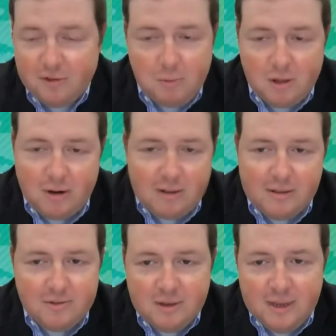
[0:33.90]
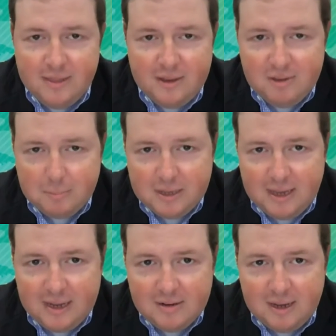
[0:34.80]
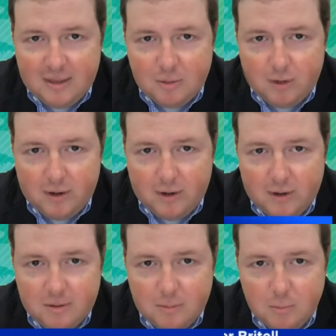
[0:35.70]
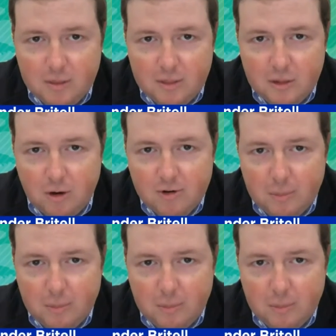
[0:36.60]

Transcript: The smaller islands, they simply can't take the risk with a large